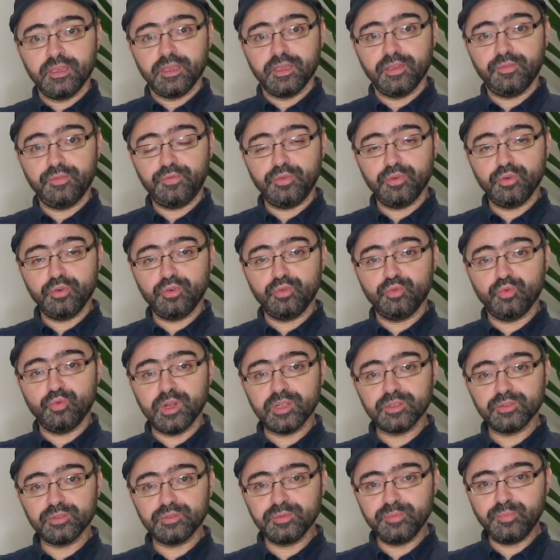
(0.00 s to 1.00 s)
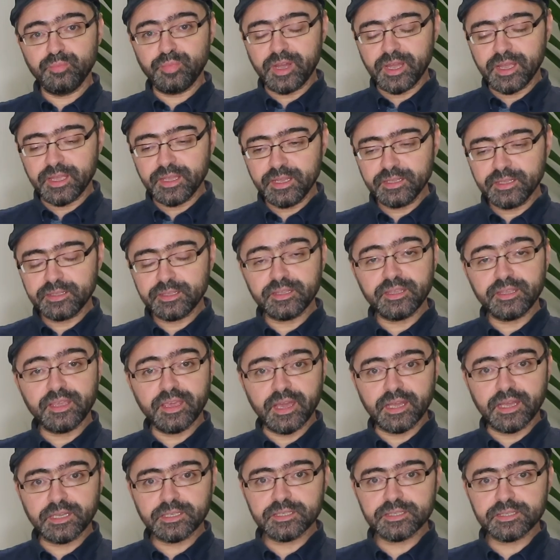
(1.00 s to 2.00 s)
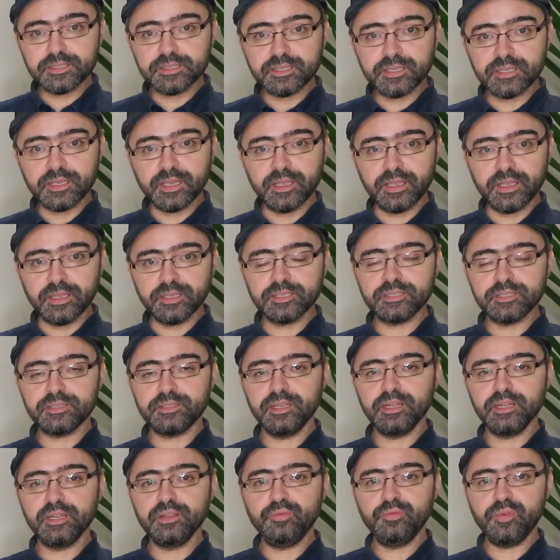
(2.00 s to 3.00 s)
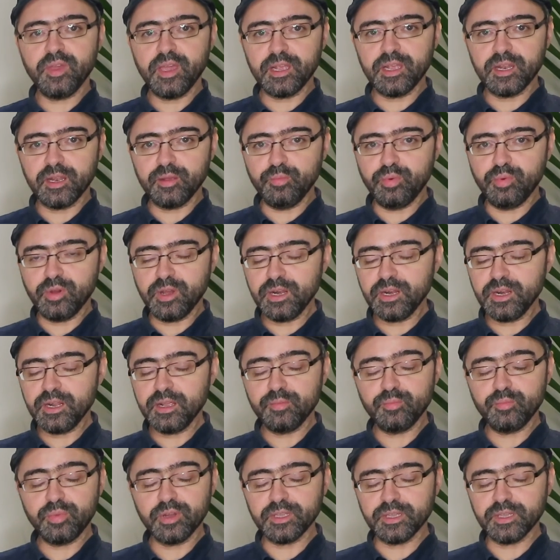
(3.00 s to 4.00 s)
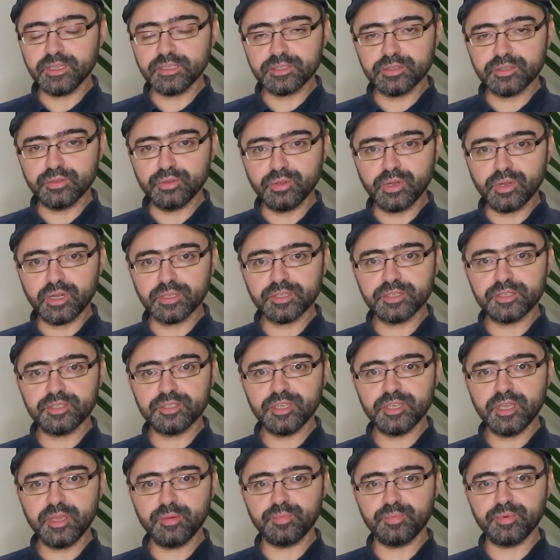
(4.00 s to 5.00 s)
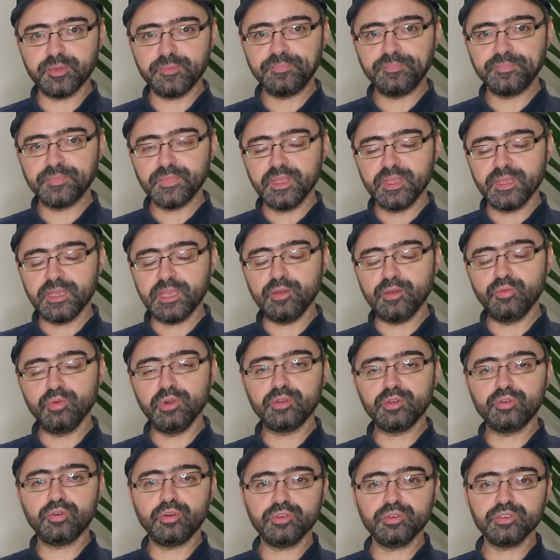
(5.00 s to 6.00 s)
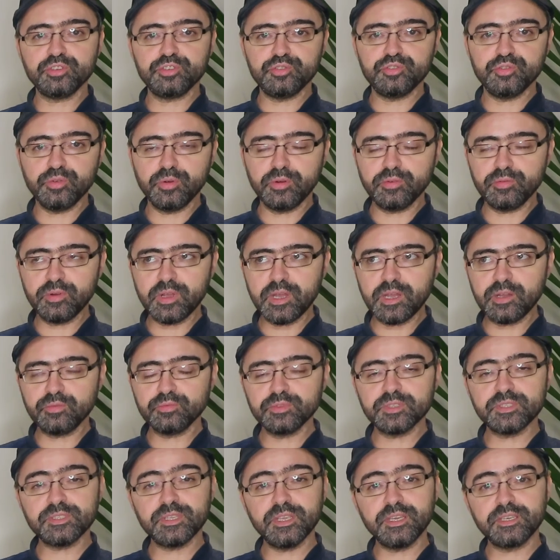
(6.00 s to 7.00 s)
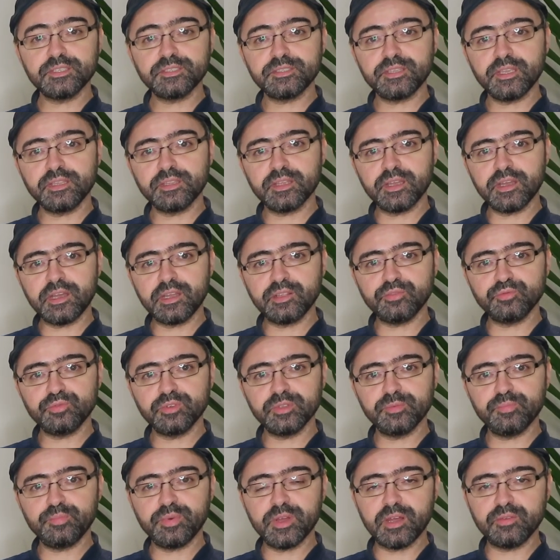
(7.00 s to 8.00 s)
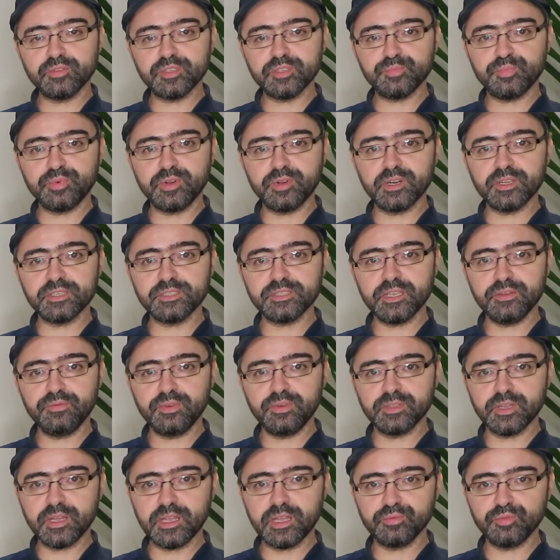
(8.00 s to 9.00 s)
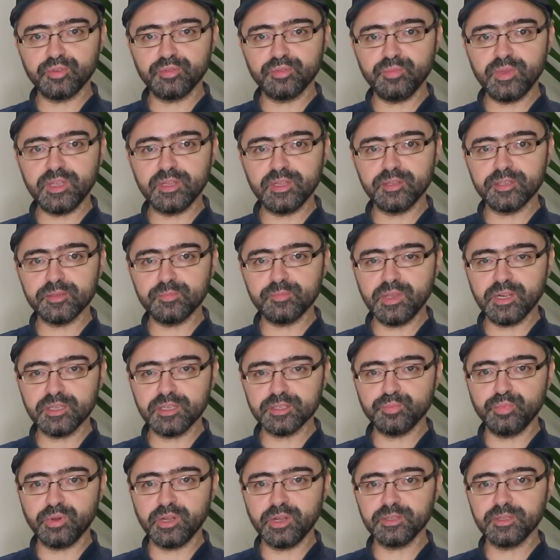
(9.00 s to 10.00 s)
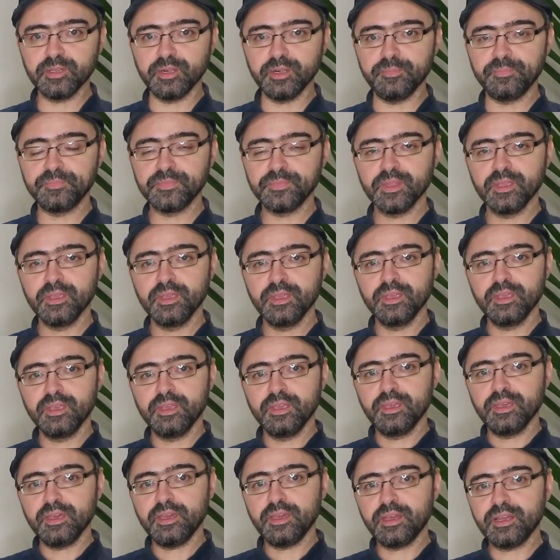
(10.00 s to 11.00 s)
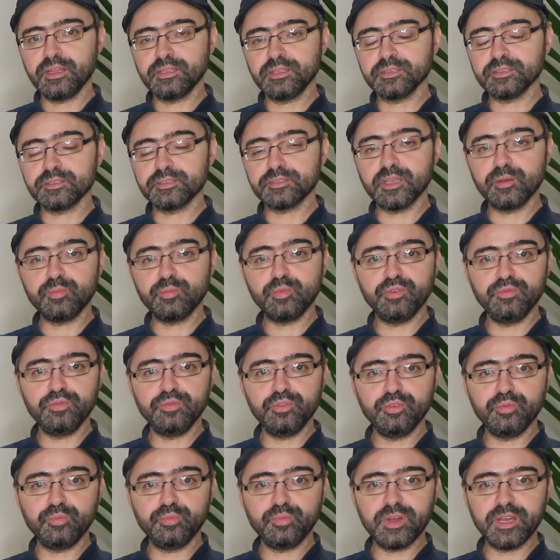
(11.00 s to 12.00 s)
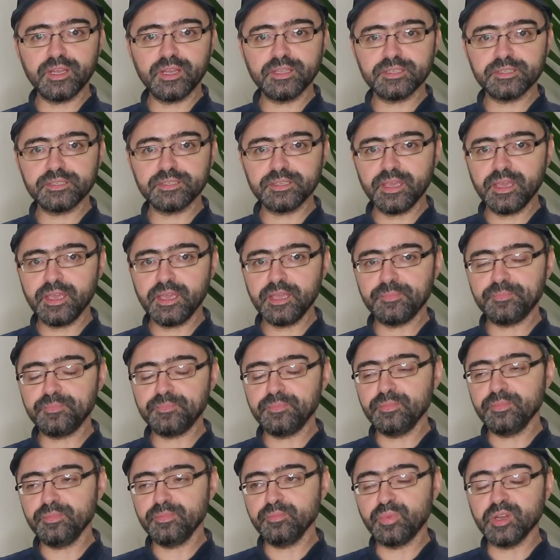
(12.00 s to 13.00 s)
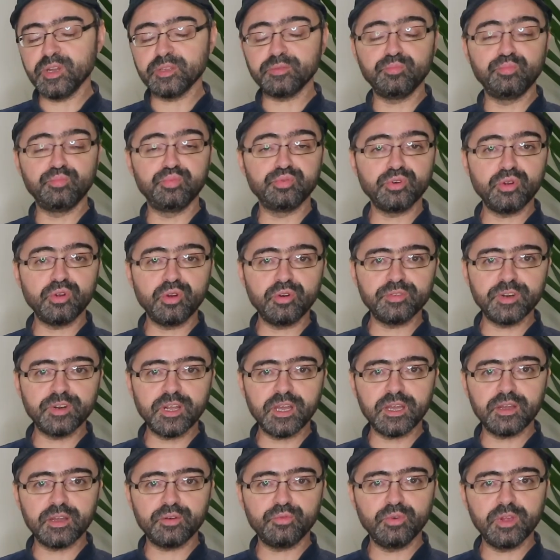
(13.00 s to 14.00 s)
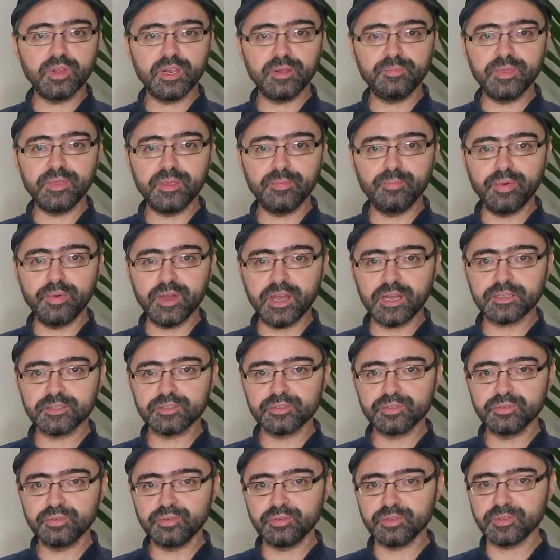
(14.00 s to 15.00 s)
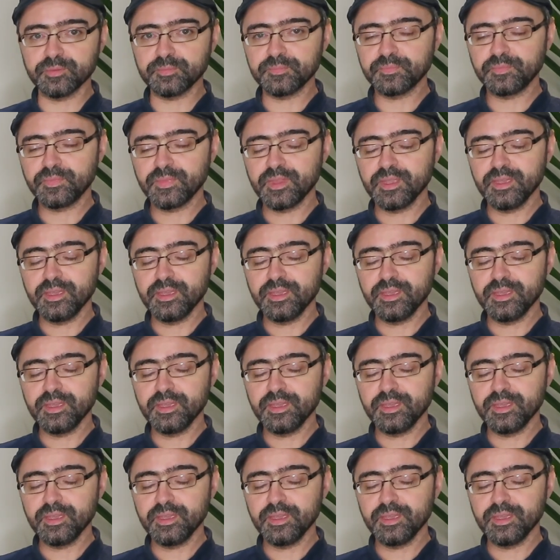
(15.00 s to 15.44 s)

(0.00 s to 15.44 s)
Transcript: If you want to buy it, yes, it is still available, but it's not cheap. It will cost you around £1,600 per 700 ml bottle. And some of you might say, but Brora will be back soon.